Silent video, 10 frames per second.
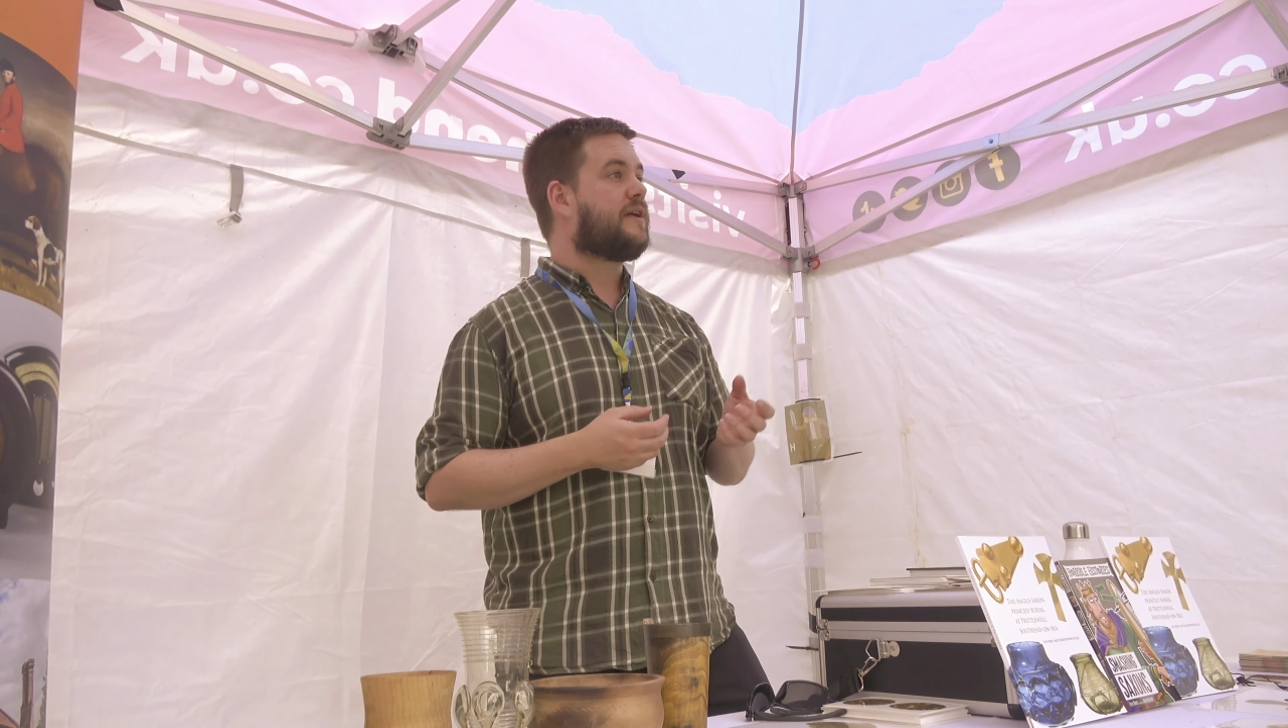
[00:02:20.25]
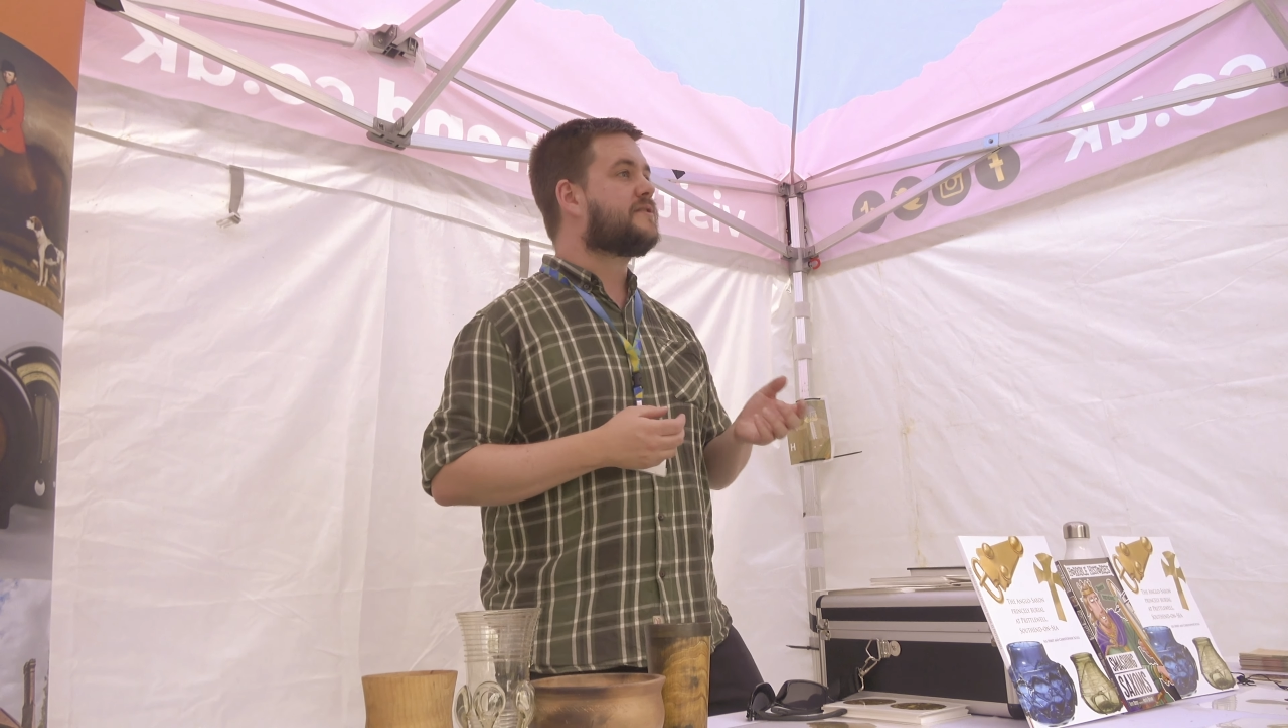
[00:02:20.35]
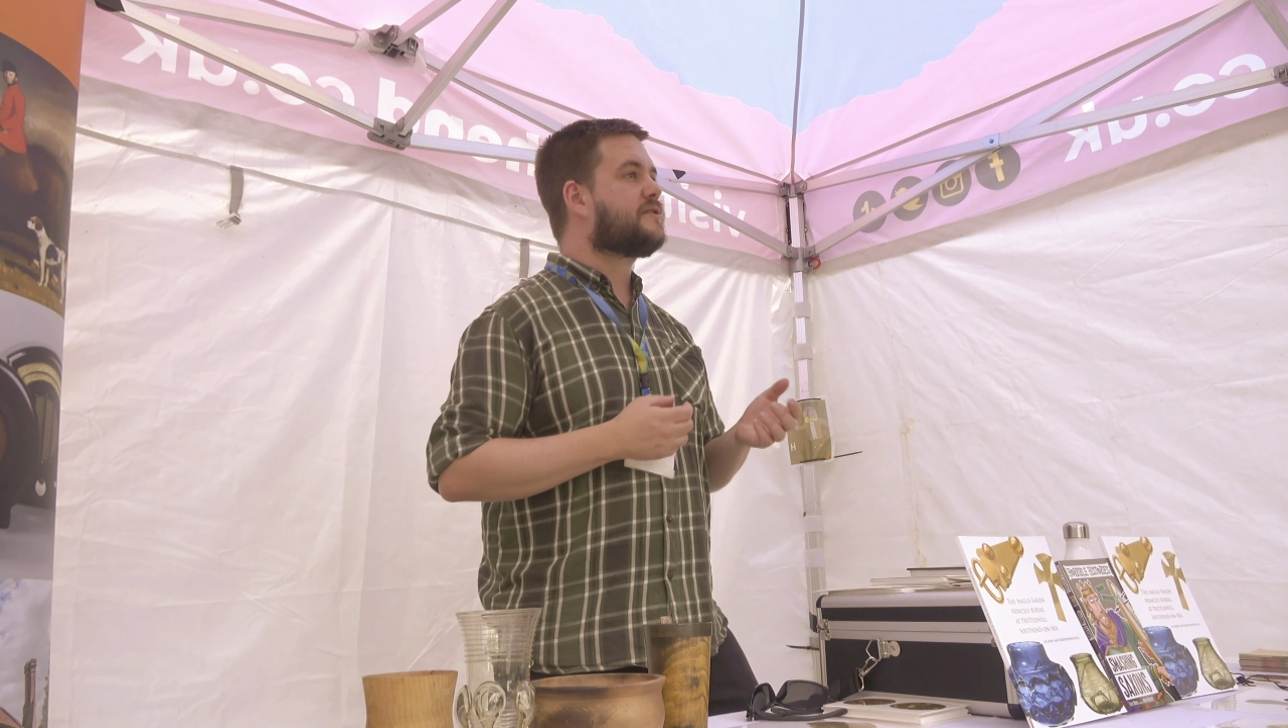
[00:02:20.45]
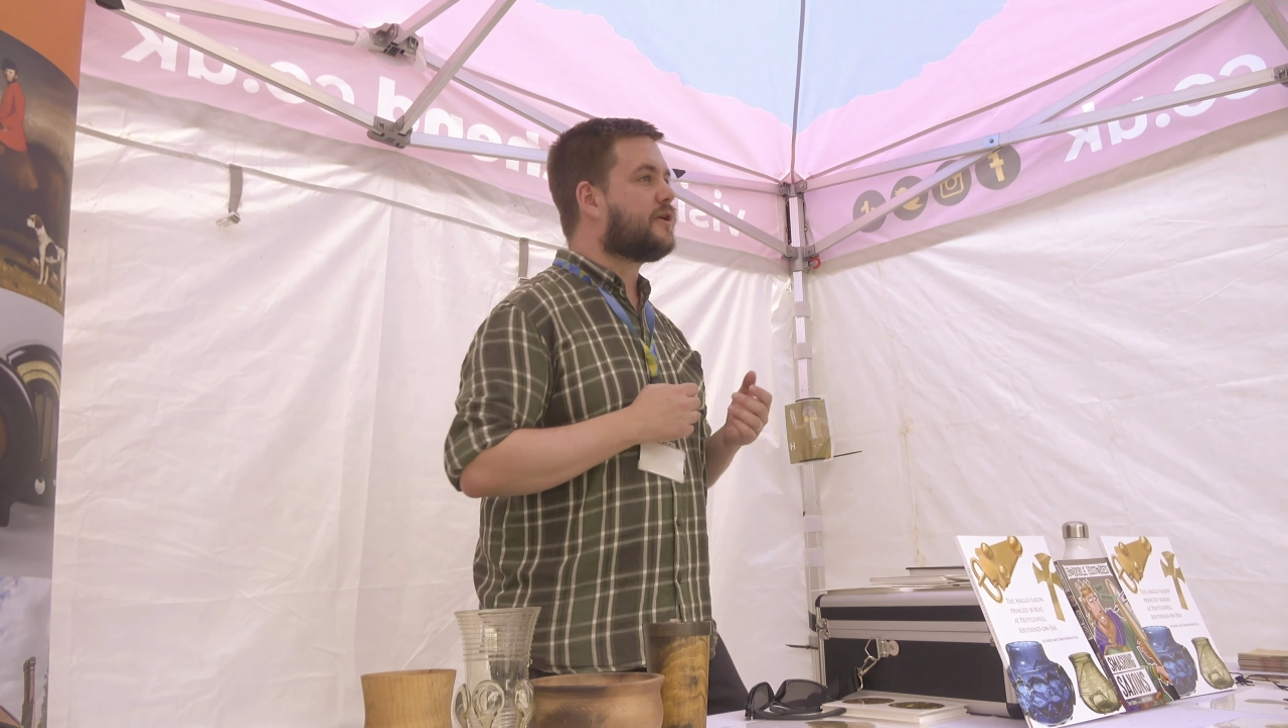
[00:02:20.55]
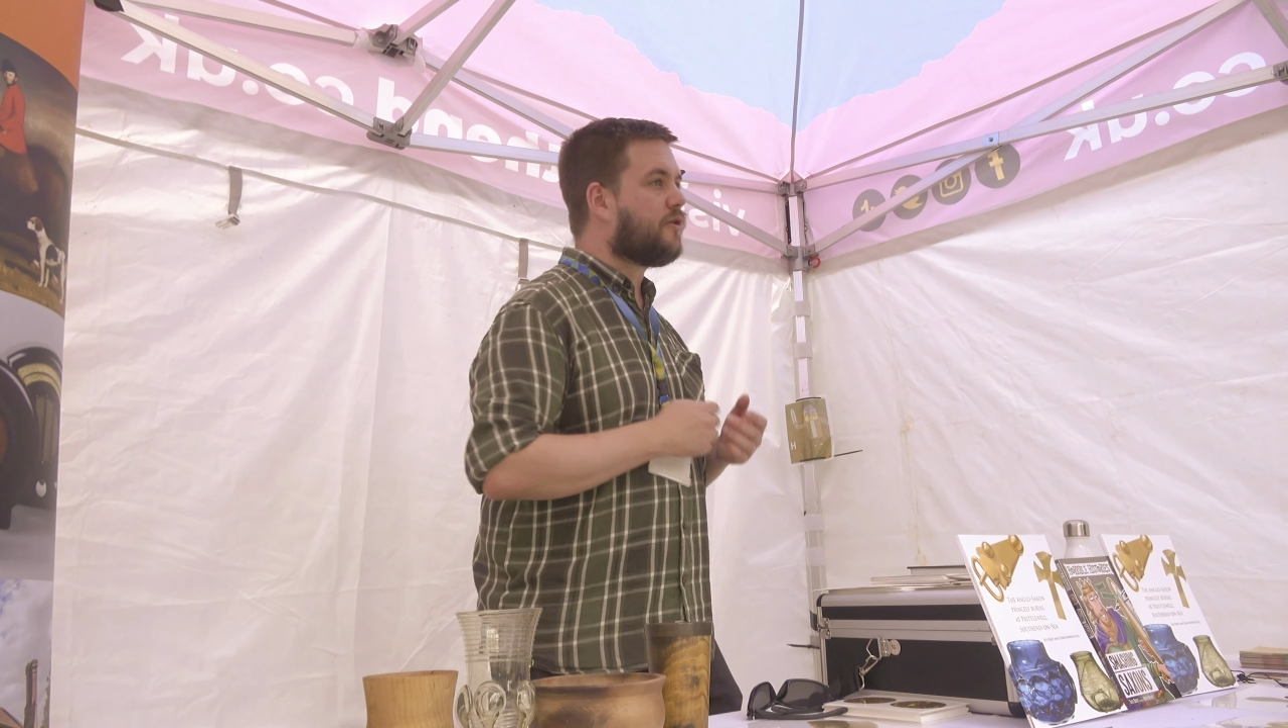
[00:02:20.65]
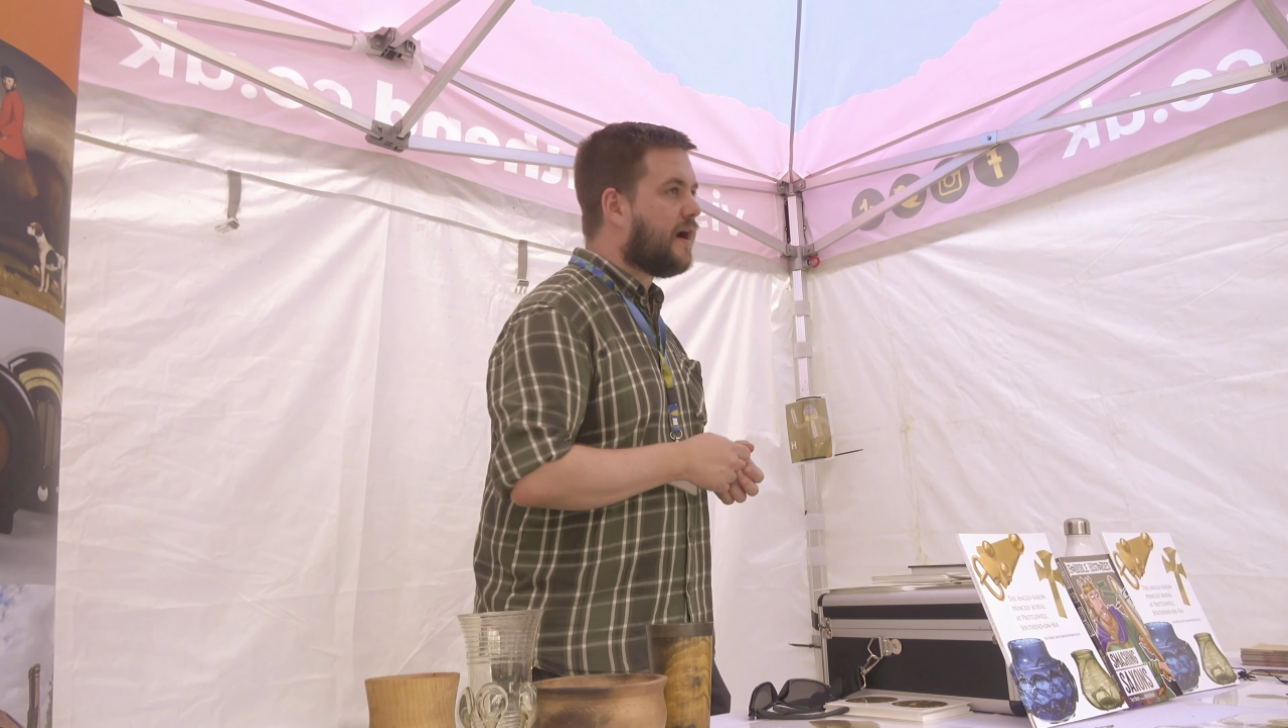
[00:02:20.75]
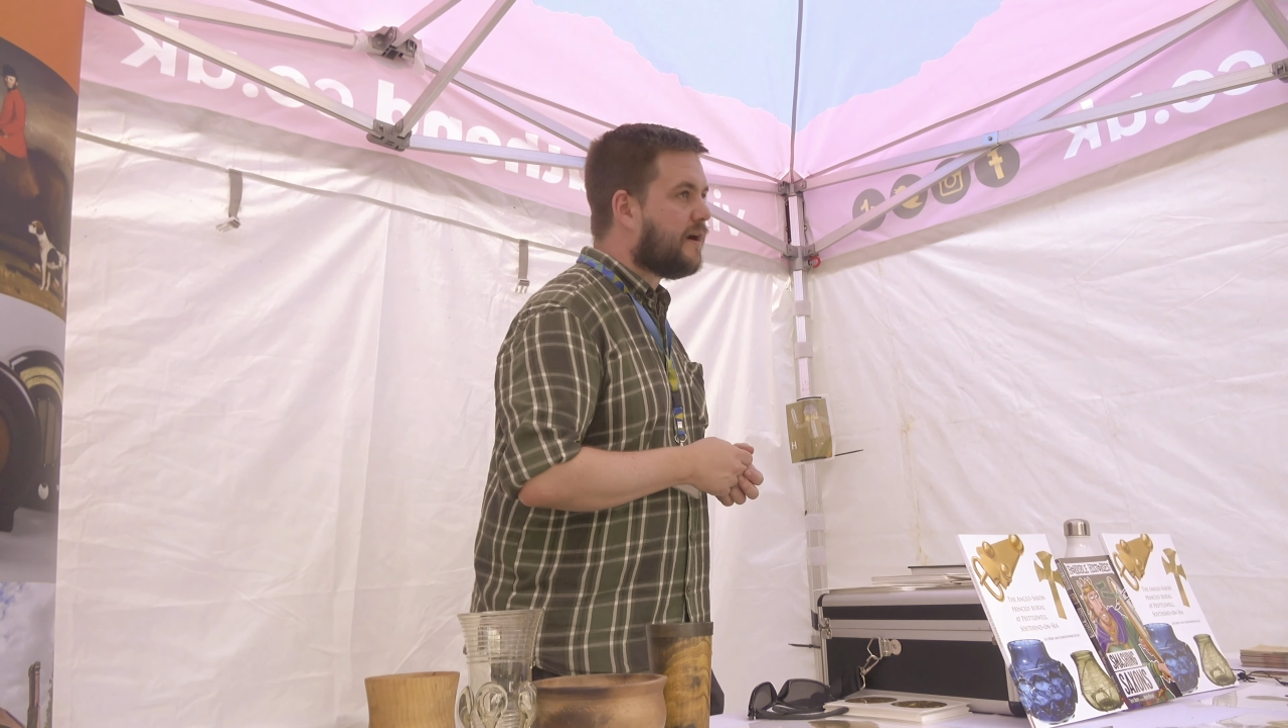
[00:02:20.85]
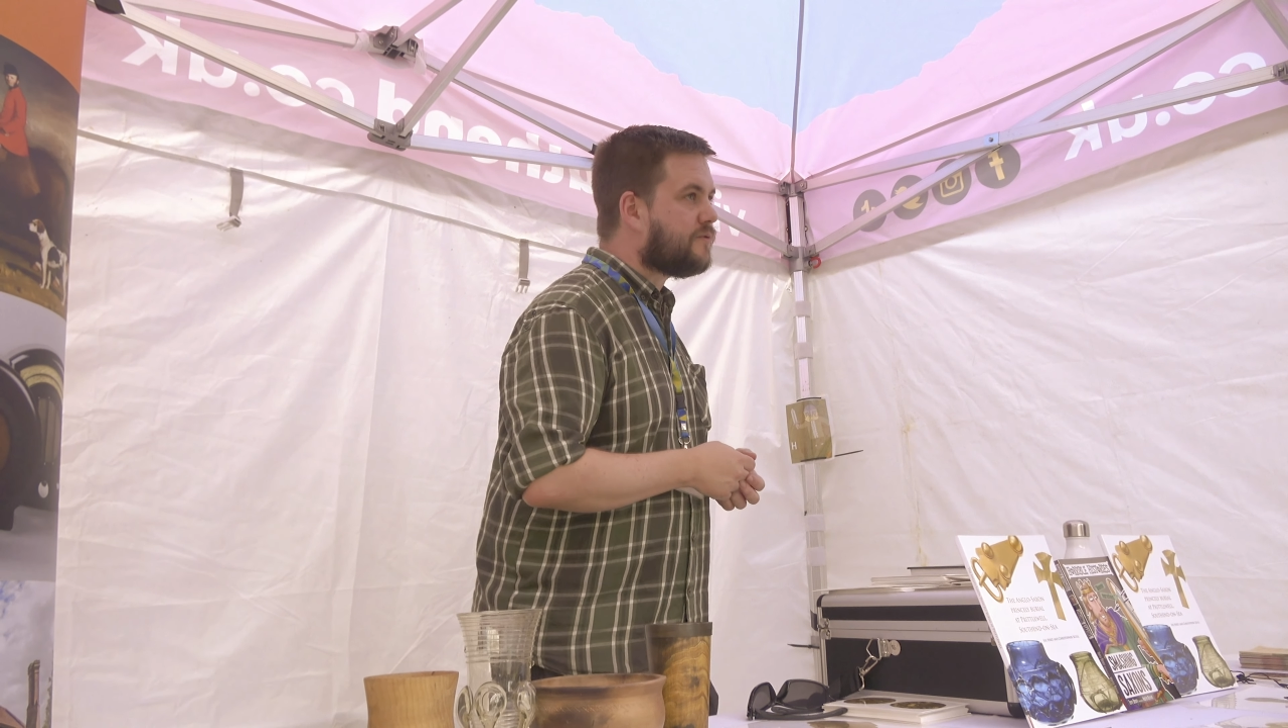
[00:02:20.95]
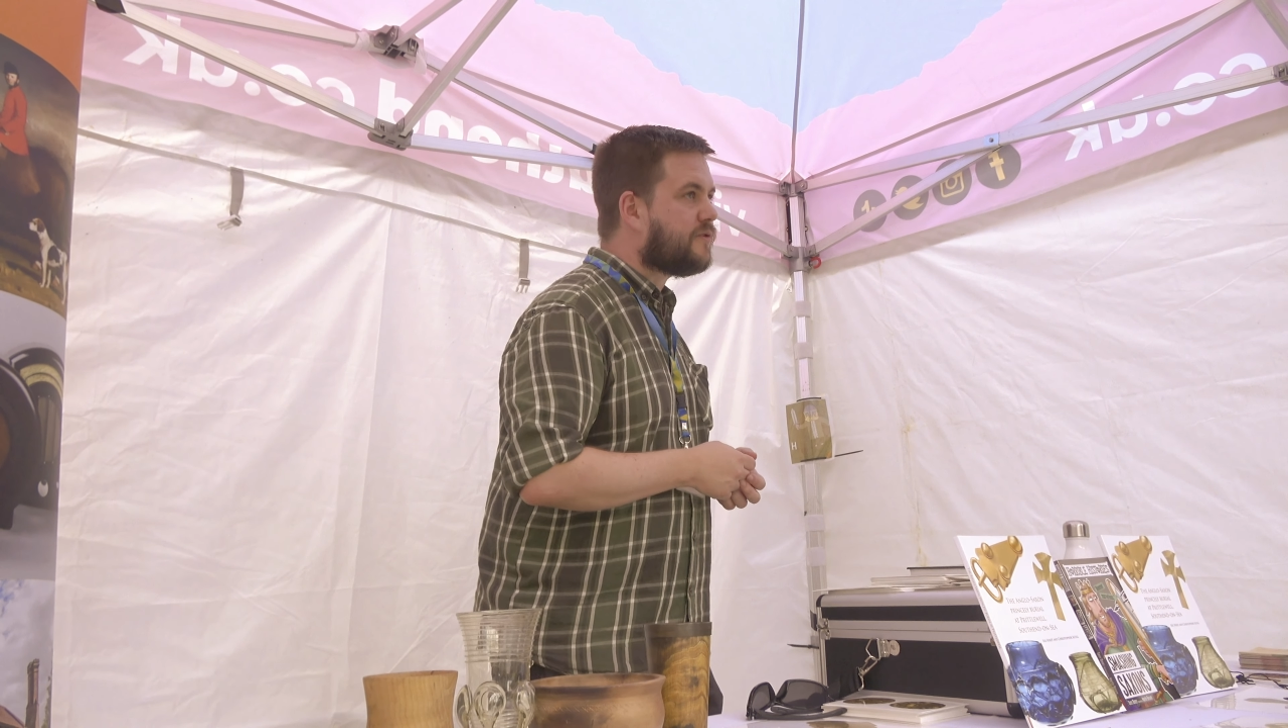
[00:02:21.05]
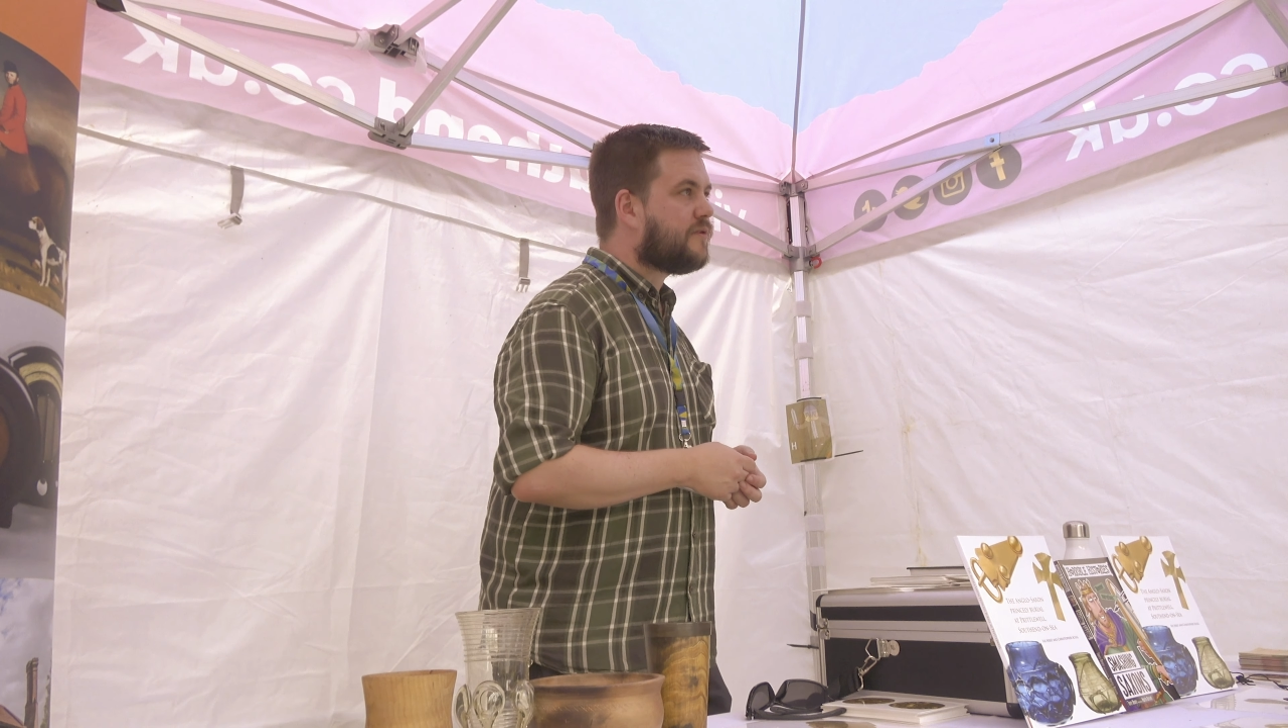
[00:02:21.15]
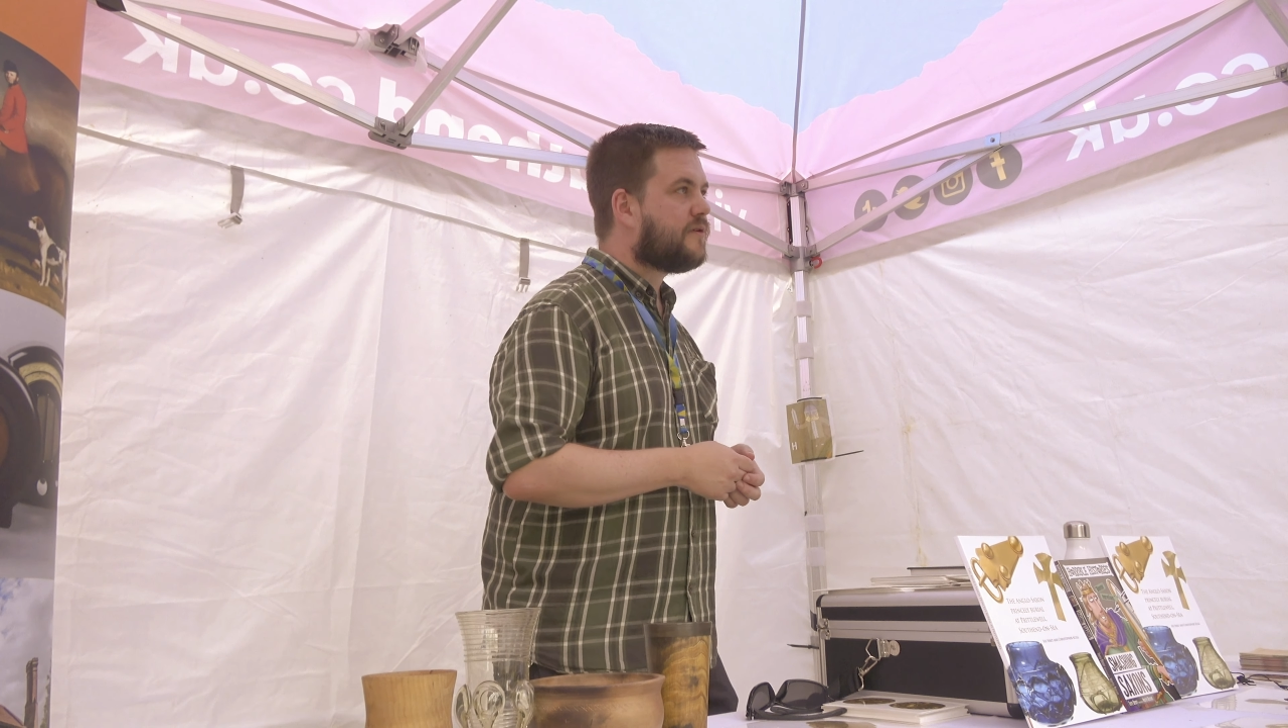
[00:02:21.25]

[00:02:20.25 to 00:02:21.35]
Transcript: into the ground,